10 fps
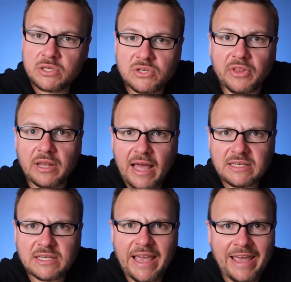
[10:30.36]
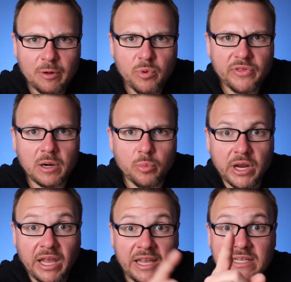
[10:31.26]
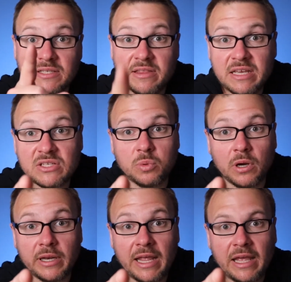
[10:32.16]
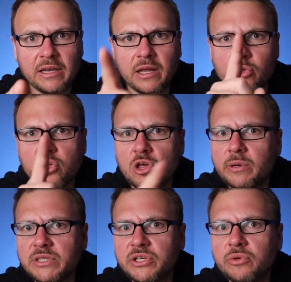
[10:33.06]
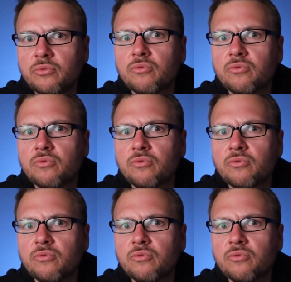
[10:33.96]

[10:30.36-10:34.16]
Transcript: So the last camera that I'm bringing is this one, and I'll show it to you